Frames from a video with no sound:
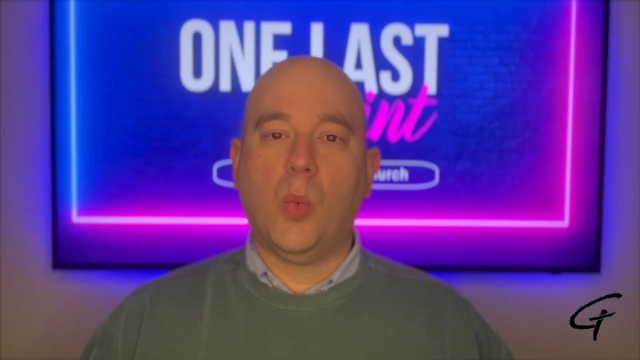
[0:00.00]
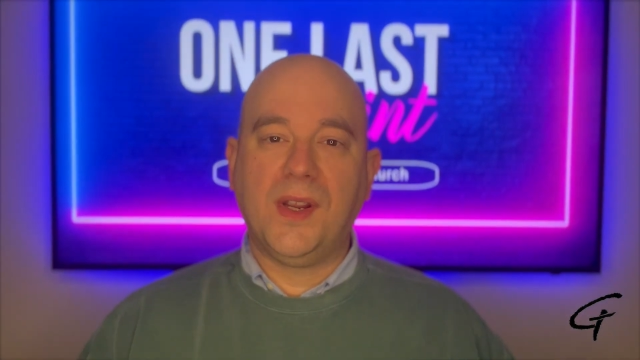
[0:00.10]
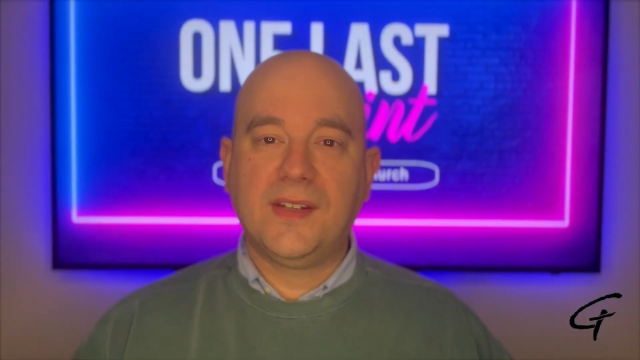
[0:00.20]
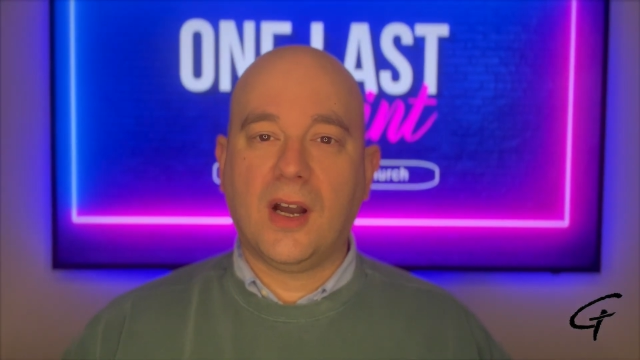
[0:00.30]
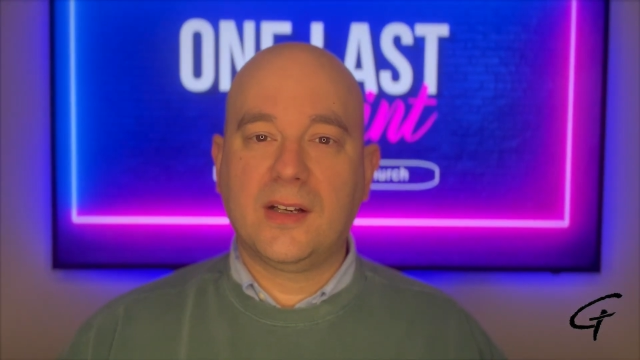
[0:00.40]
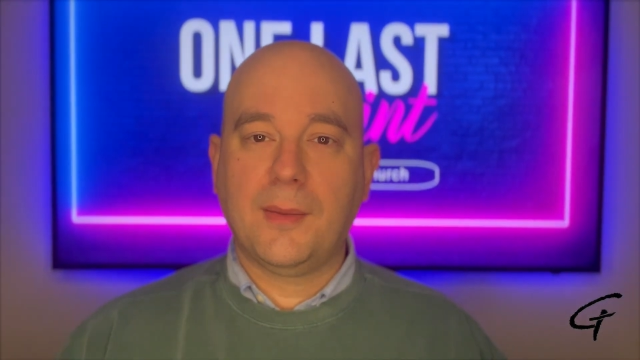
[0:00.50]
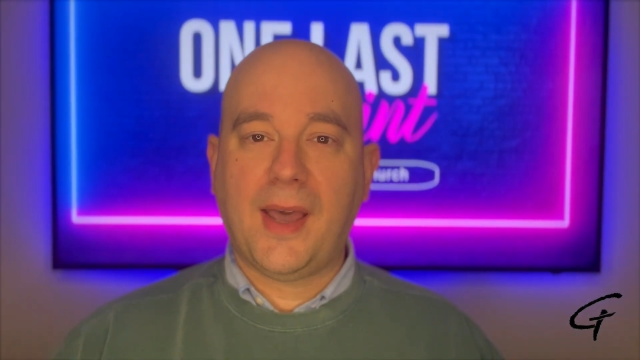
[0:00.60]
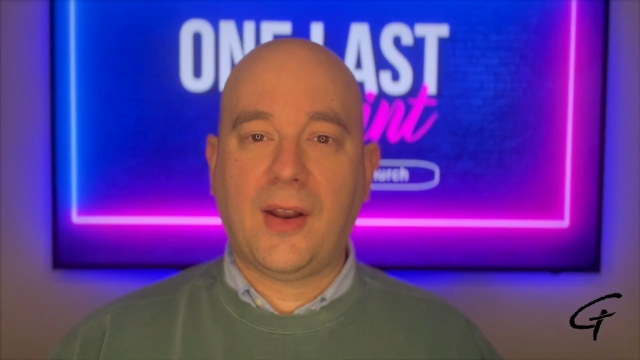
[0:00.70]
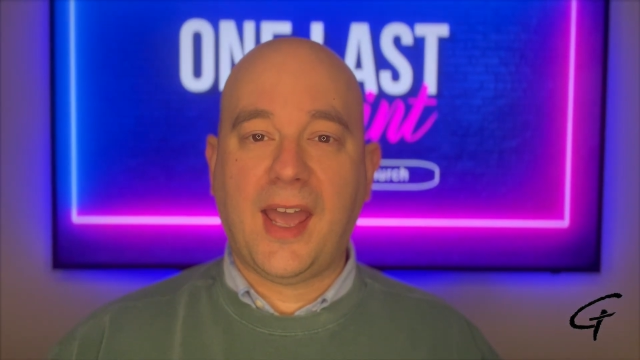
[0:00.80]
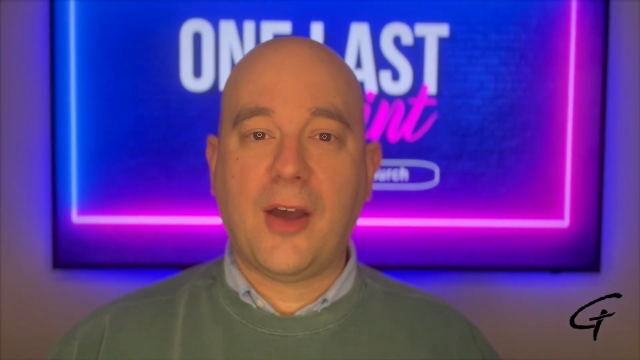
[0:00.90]
We talked
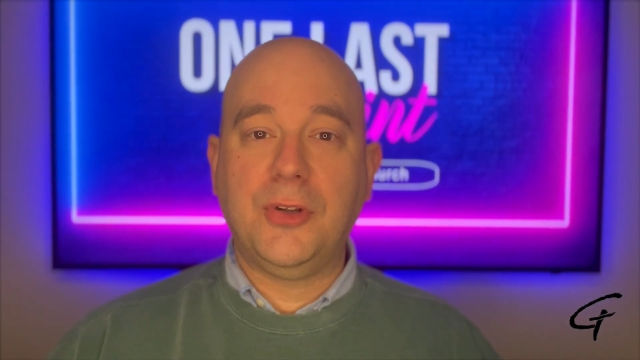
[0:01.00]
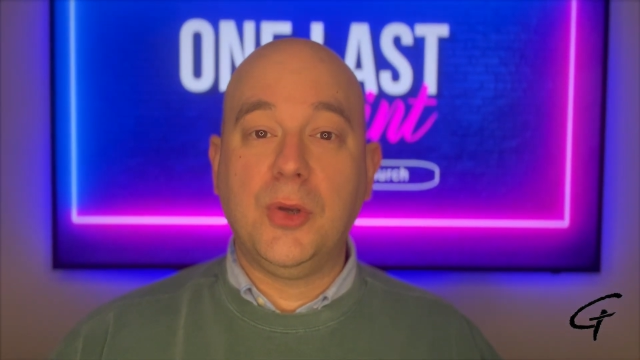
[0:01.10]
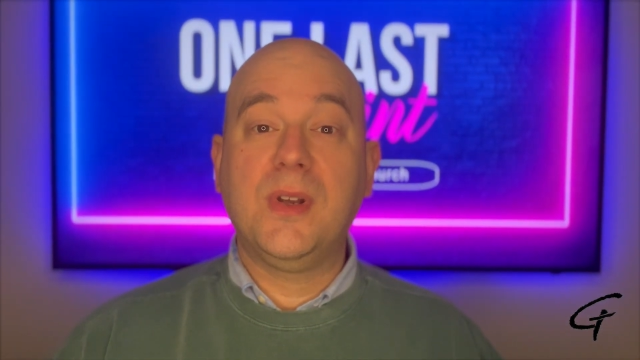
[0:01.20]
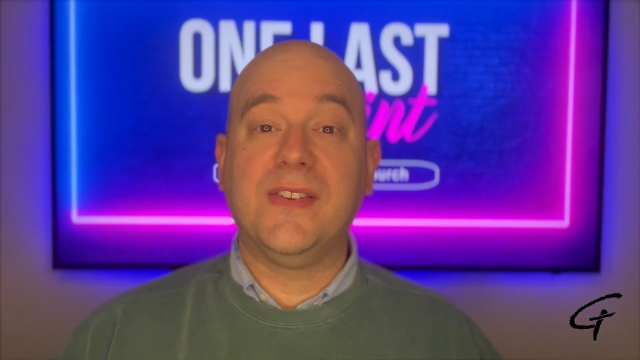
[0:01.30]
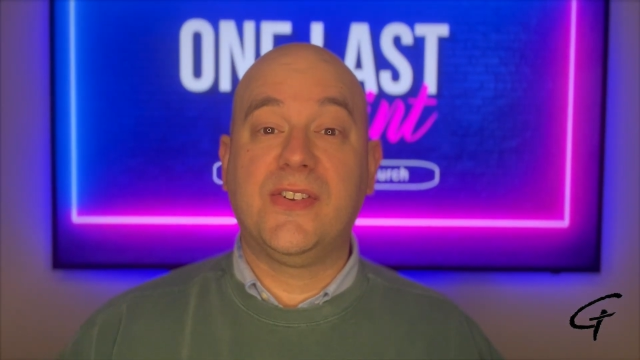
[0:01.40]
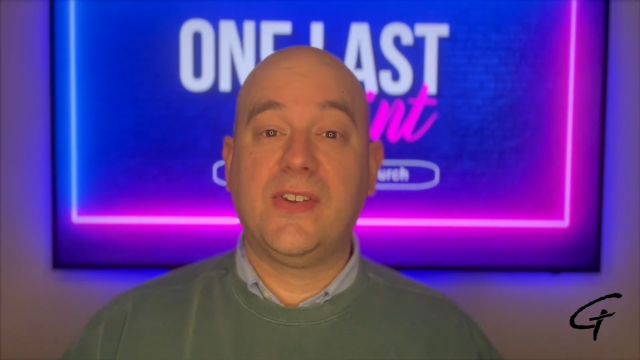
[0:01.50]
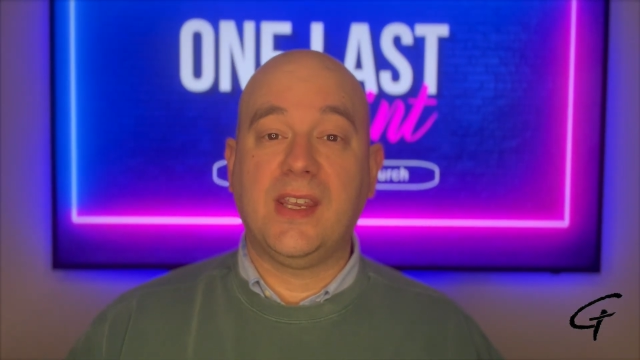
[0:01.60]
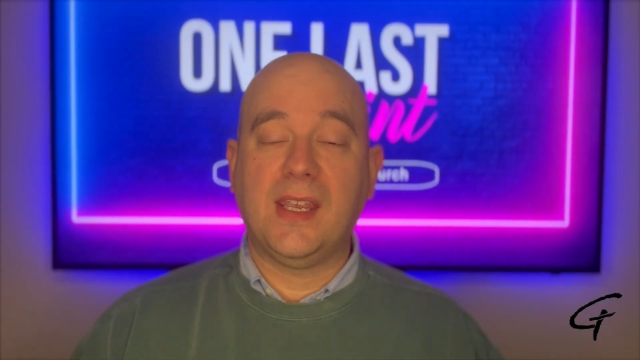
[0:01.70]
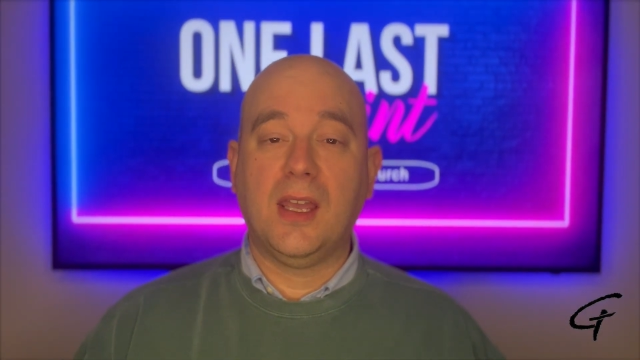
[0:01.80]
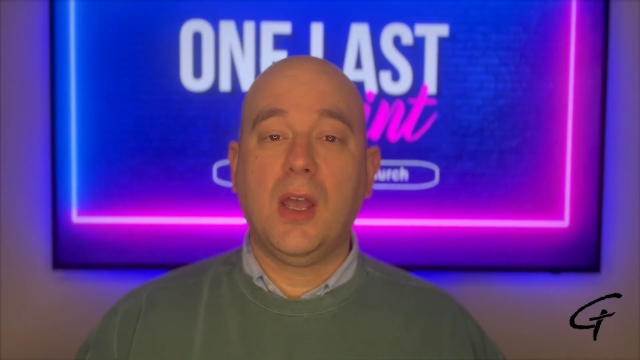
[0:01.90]
about how you can
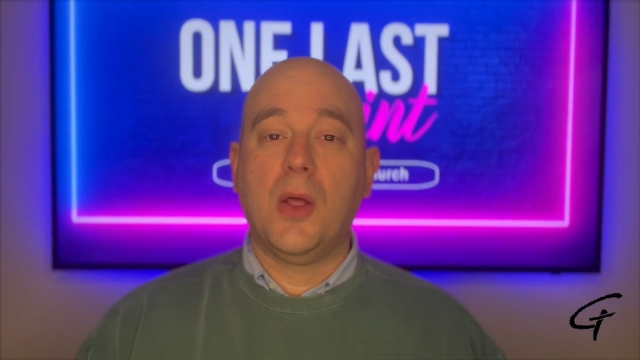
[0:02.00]
see